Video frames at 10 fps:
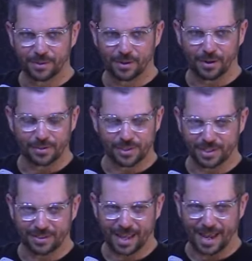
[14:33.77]
Aren't you
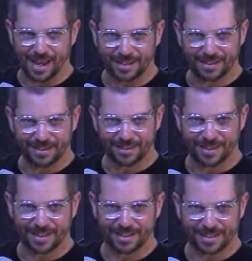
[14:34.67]
glad
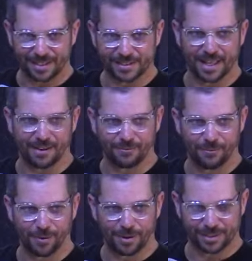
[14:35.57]
that he does that
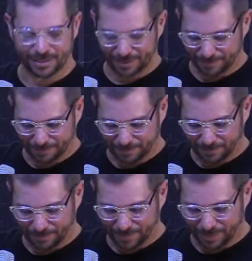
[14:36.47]
for us?
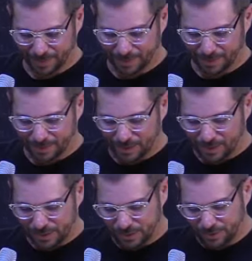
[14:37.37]

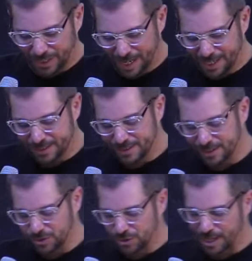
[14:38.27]
So in
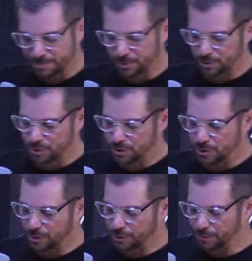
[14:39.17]
Exodus chapter
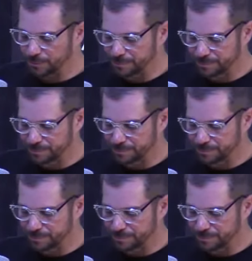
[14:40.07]
two,